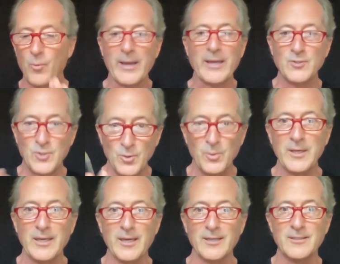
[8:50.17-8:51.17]
the way,
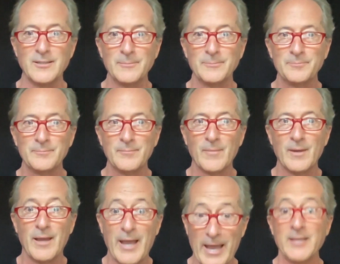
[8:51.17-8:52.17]
doing it
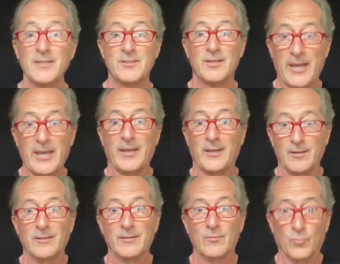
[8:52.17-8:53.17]
as a
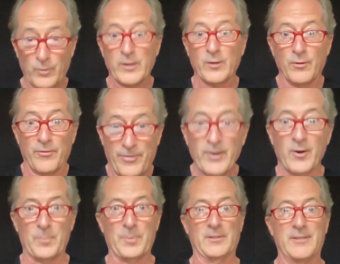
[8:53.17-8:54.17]
real
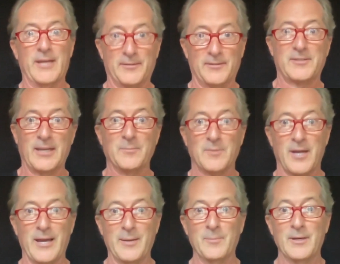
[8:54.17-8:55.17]
therapist at the same
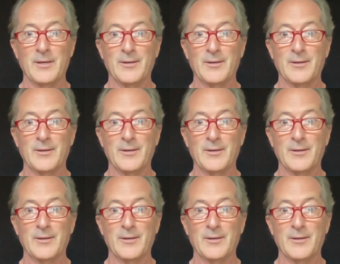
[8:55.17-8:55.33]
time,